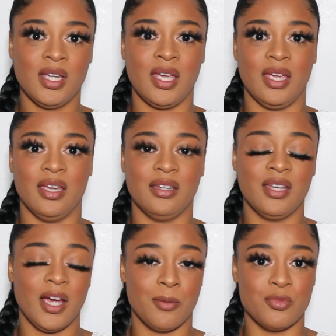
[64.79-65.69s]
And
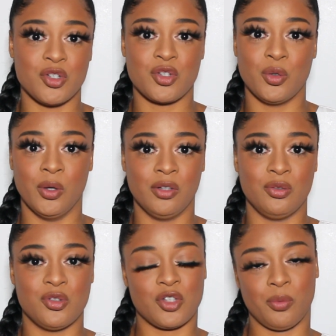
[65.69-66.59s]
yeah, I'm just going to
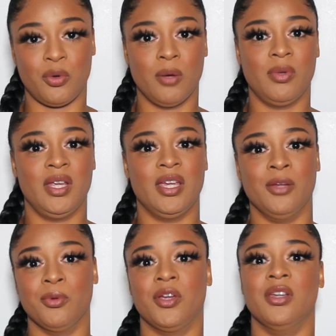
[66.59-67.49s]
stop rambling and
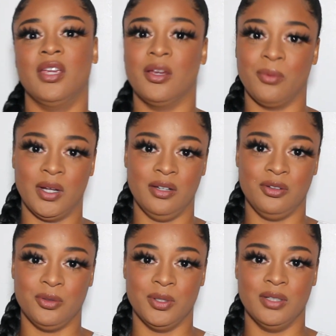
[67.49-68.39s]
we're gonna get right
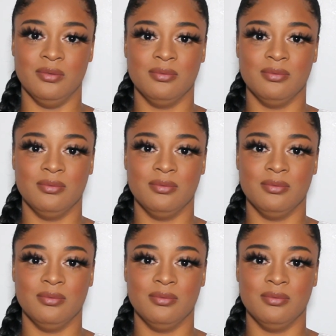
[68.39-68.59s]
into it.